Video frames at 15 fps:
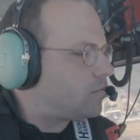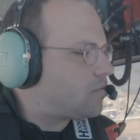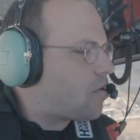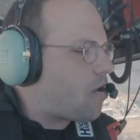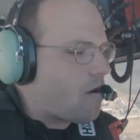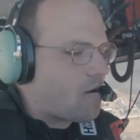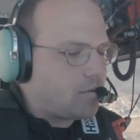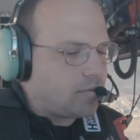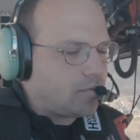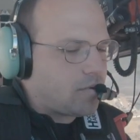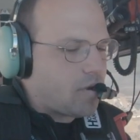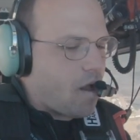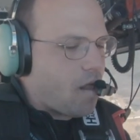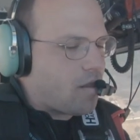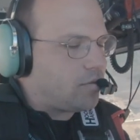as we get
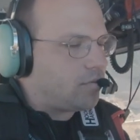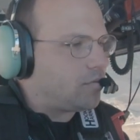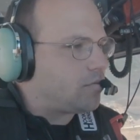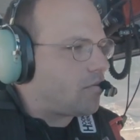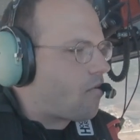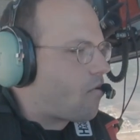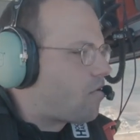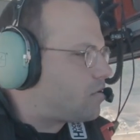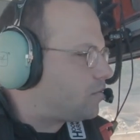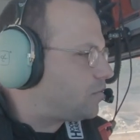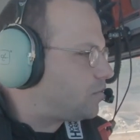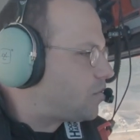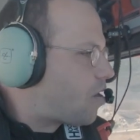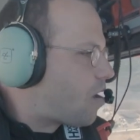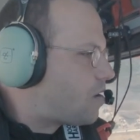ourselves in
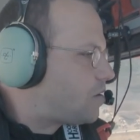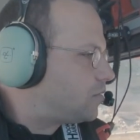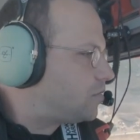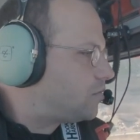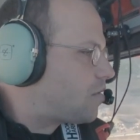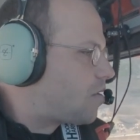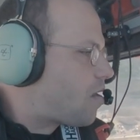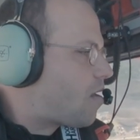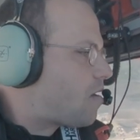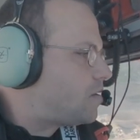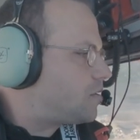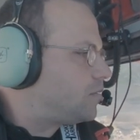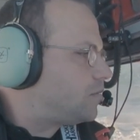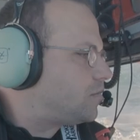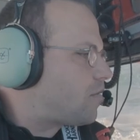this cross-control
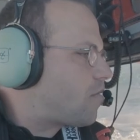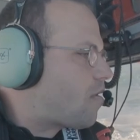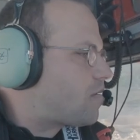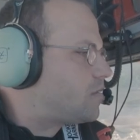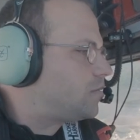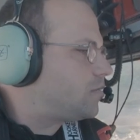configuration.